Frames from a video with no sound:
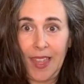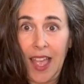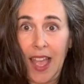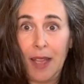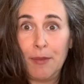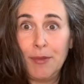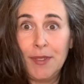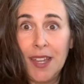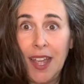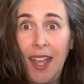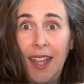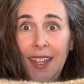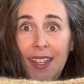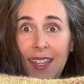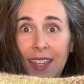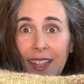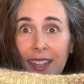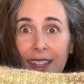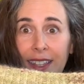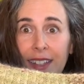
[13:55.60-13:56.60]
I'm
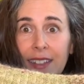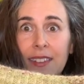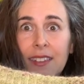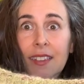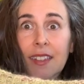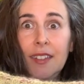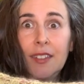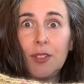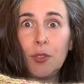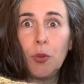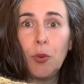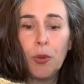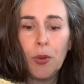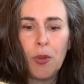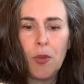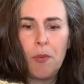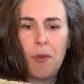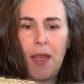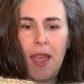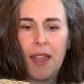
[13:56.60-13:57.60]
dying. It's the
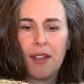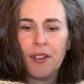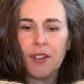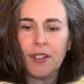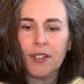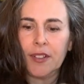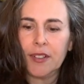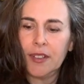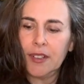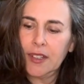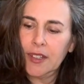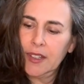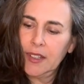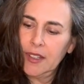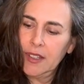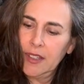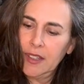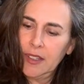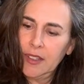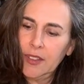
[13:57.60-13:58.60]
sorrel pattern.
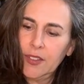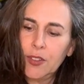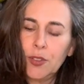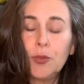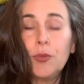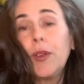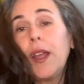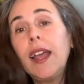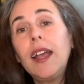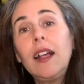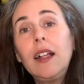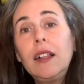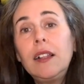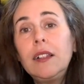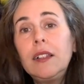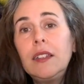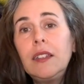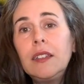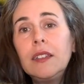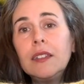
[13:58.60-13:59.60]

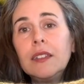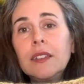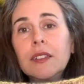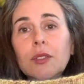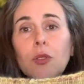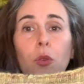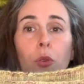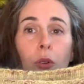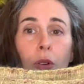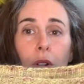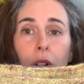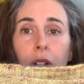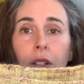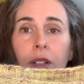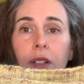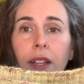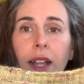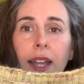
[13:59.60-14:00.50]
Sorrel, sorrel.